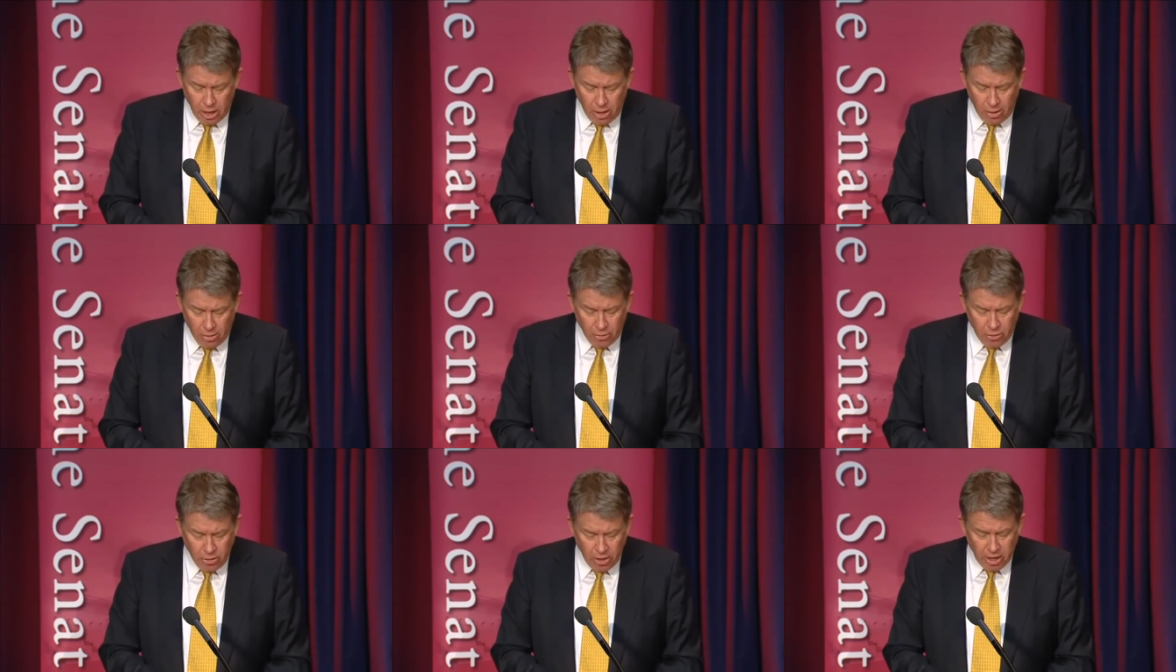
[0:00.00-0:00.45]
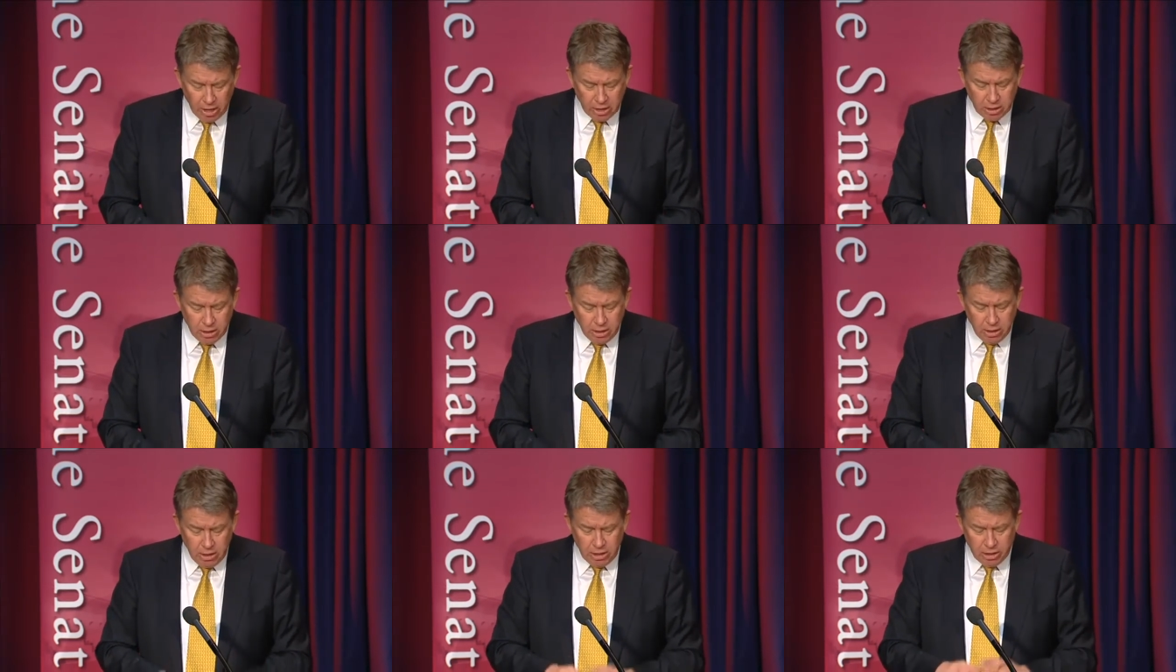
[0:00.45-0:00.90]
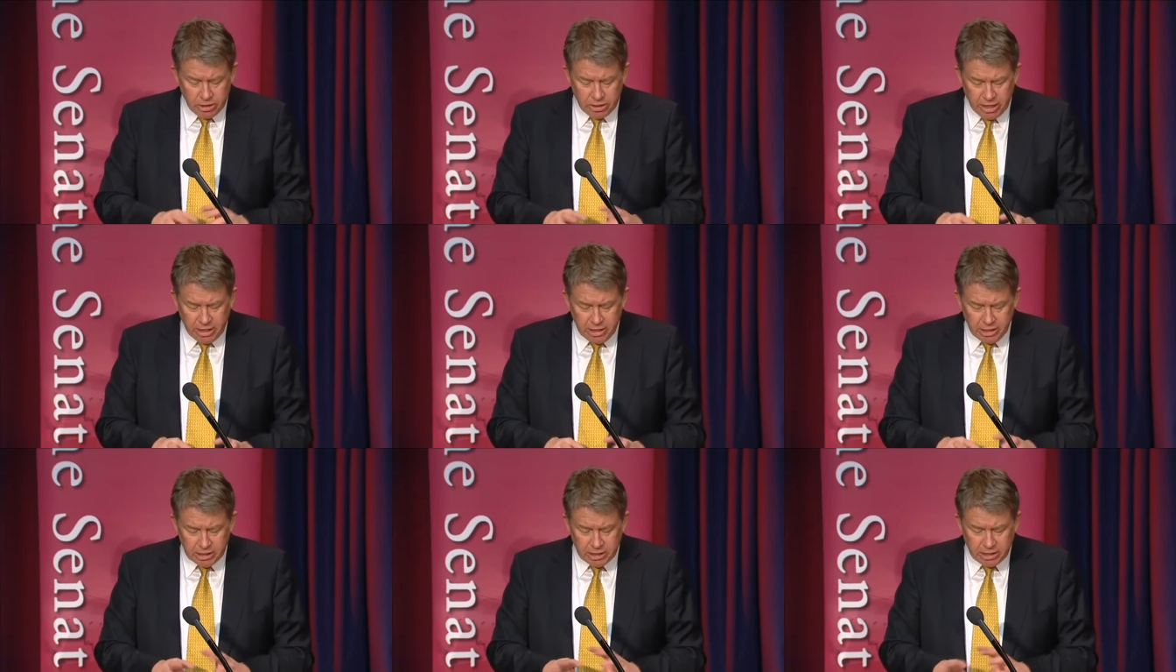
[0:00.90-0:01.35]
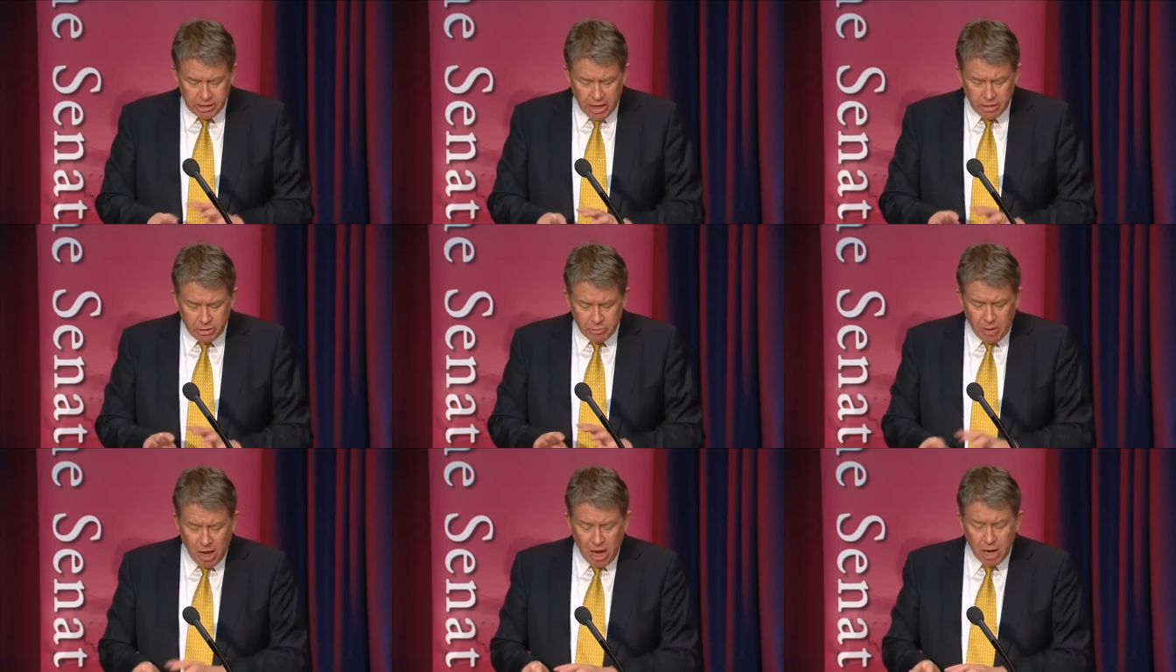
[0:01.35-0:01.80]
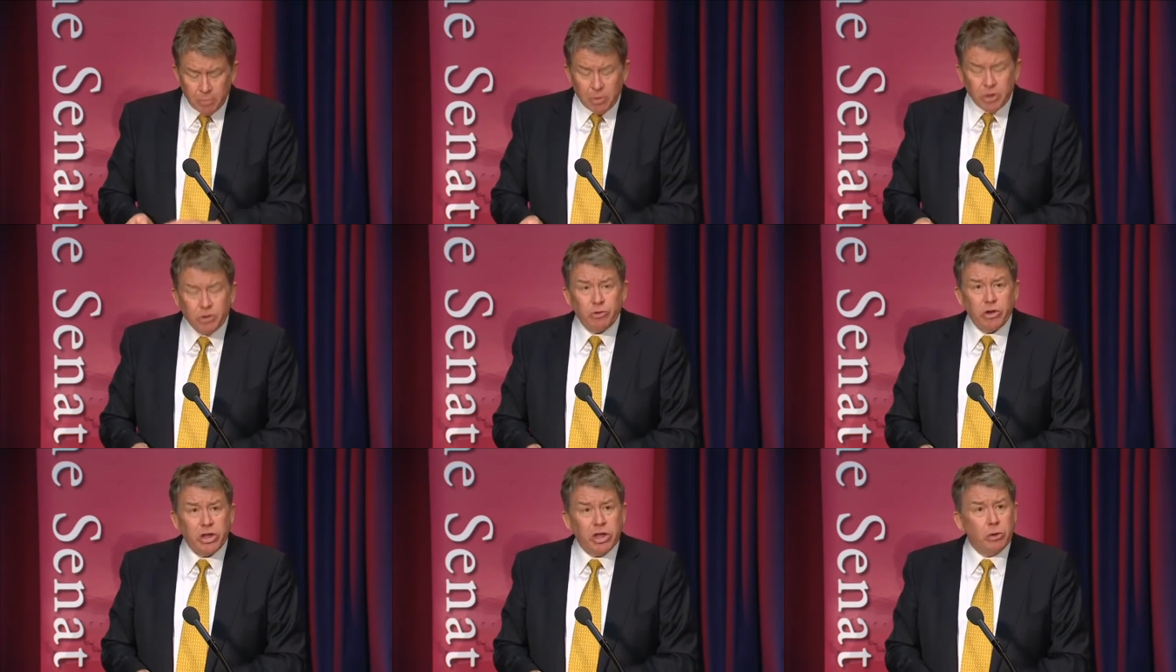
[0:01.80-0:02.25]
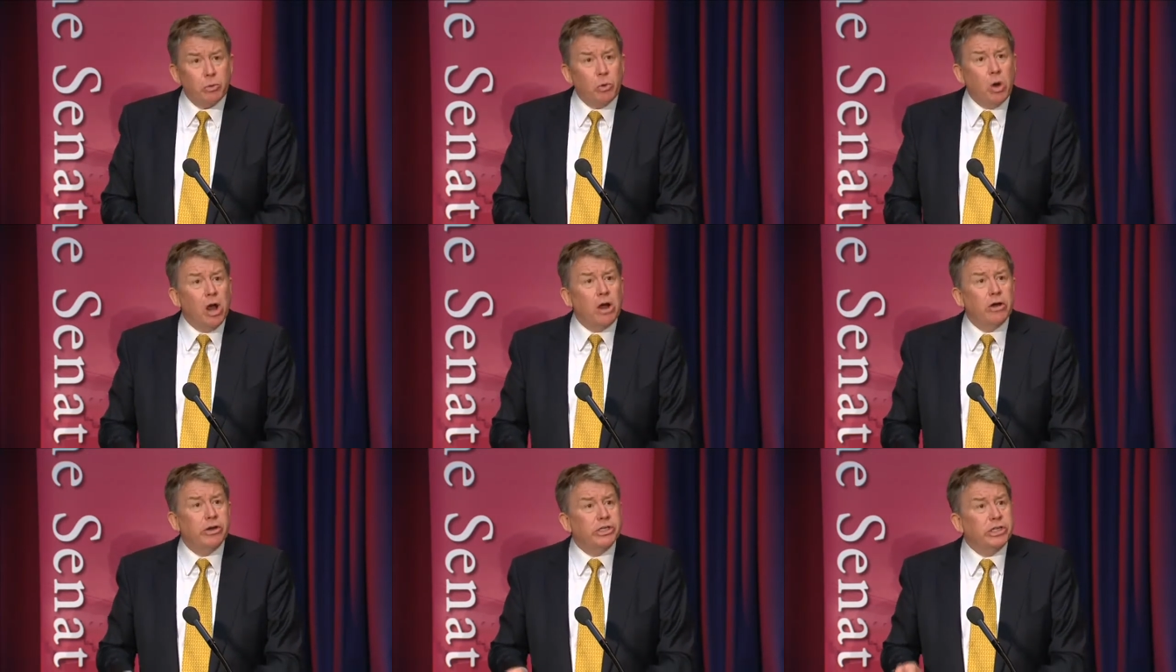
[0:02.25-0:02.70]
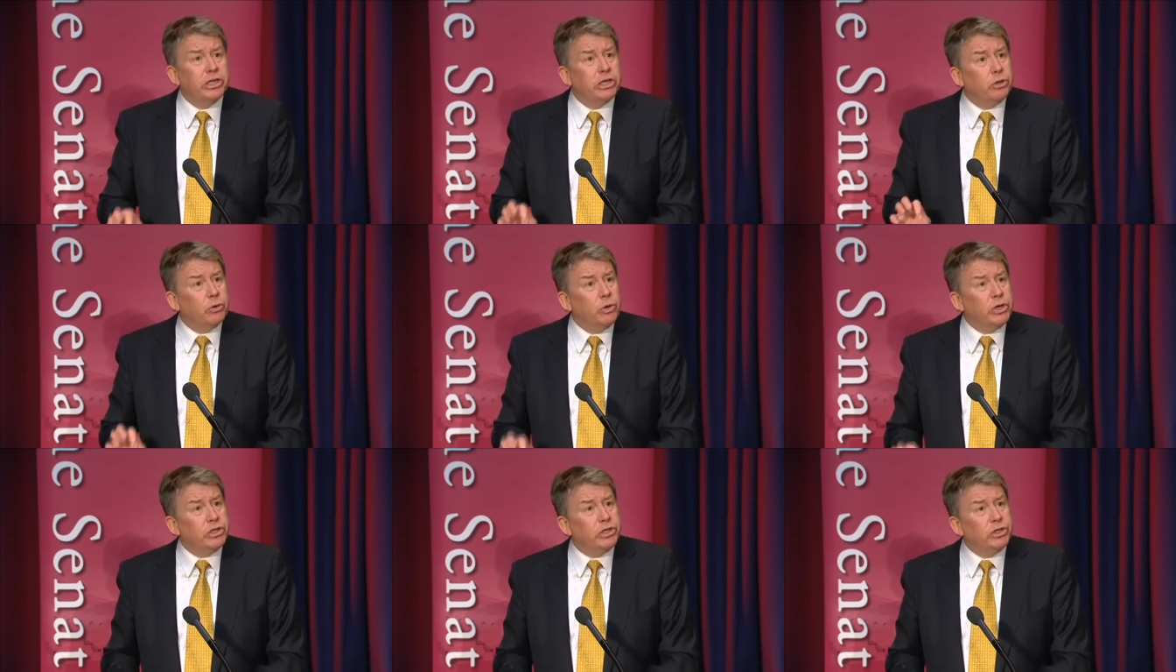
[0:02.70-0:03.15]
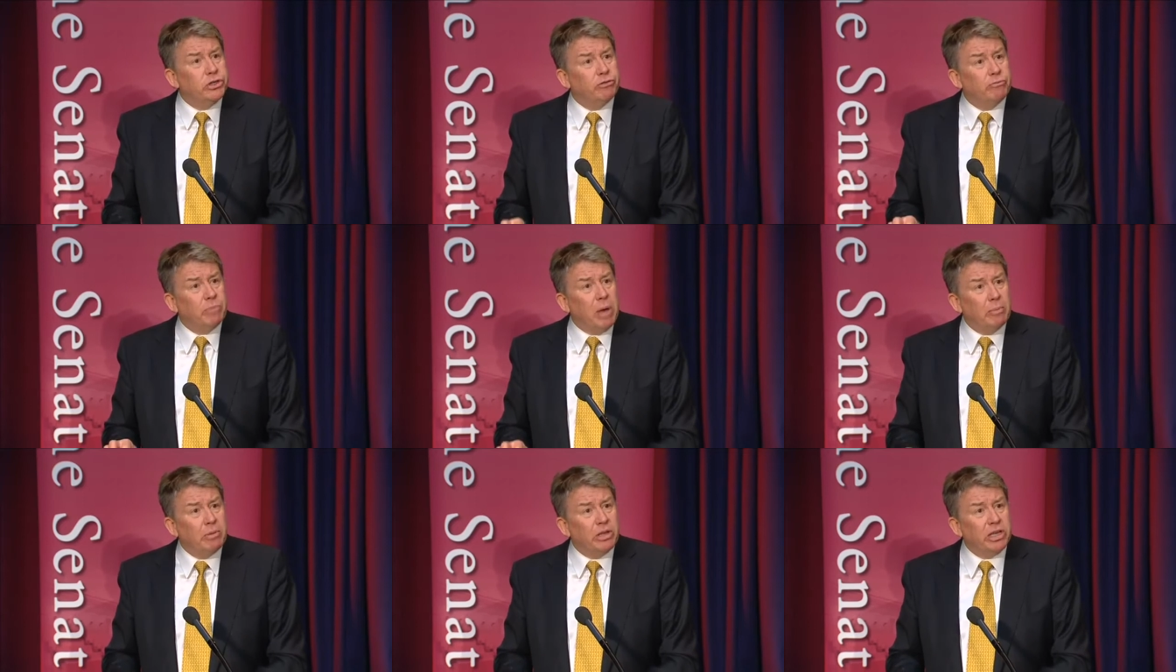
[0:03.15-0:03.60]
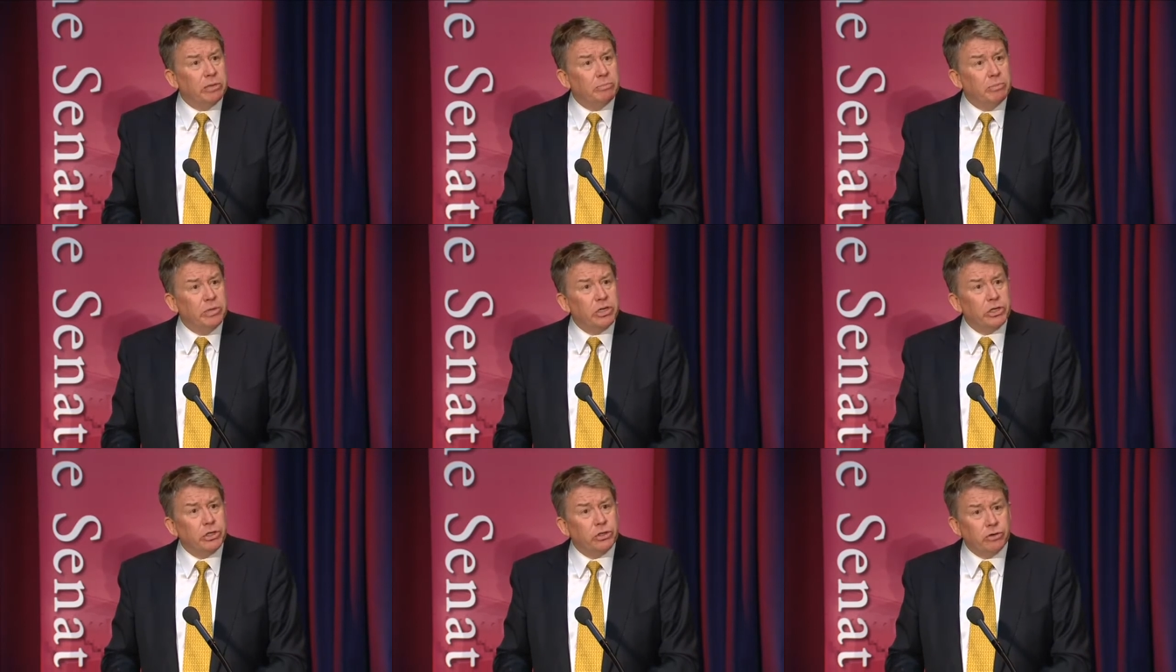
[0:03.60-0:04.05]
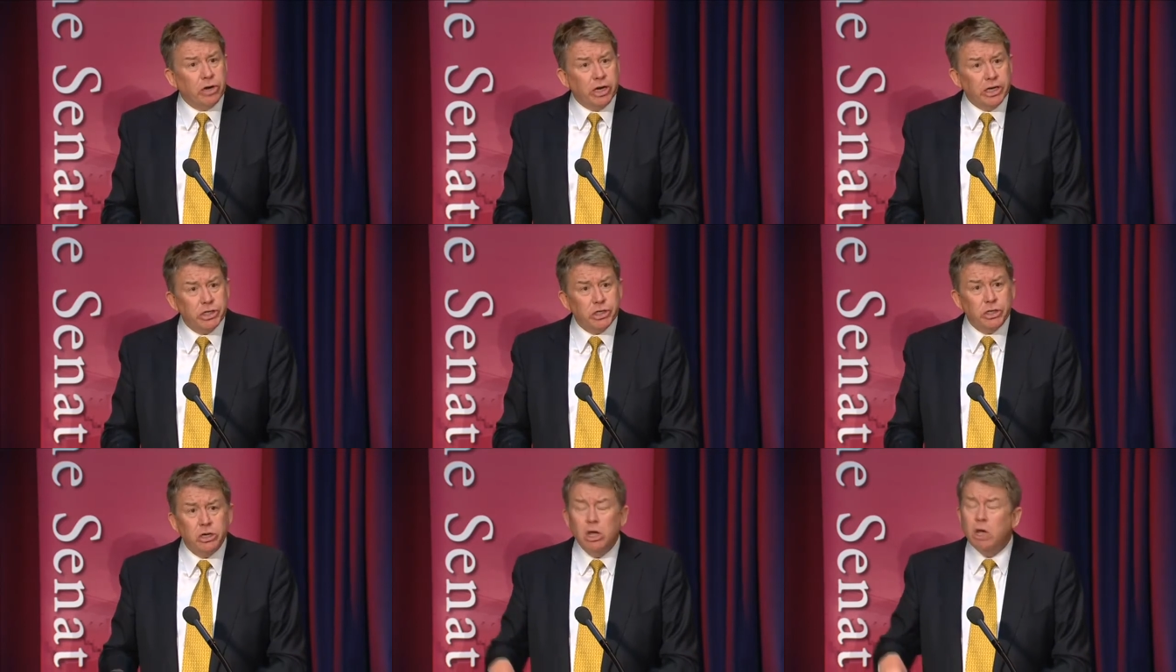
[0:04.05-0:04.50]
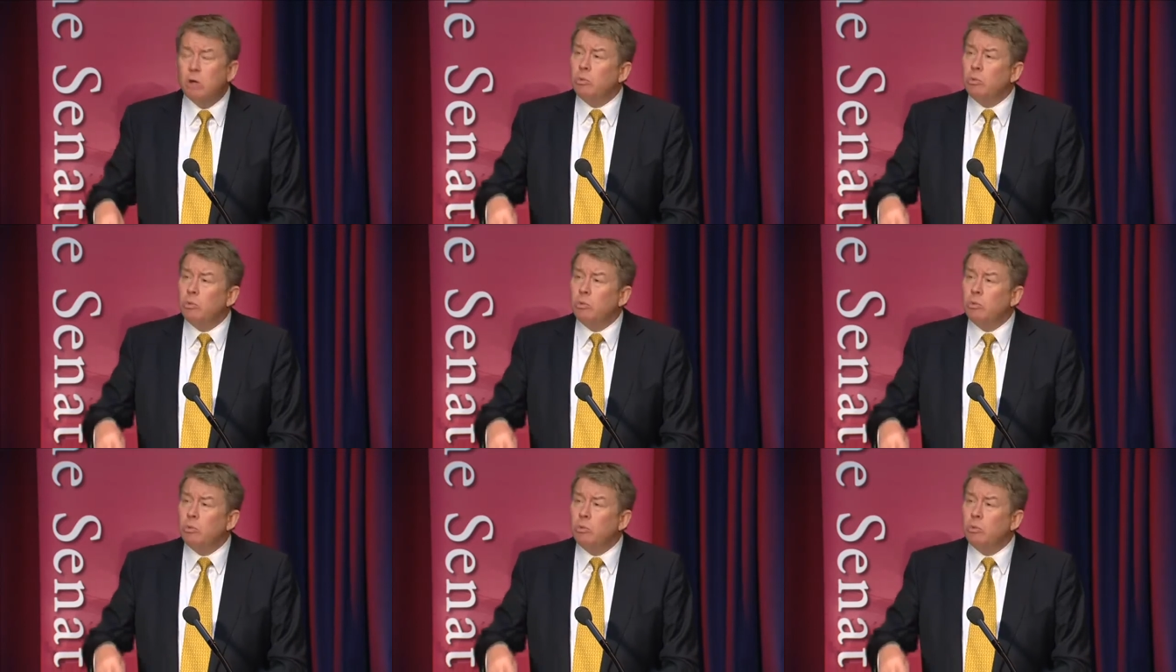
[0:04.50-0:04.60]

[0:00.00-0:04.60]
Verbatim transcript: that Senate and other parliamentary inquiries into questions of public administration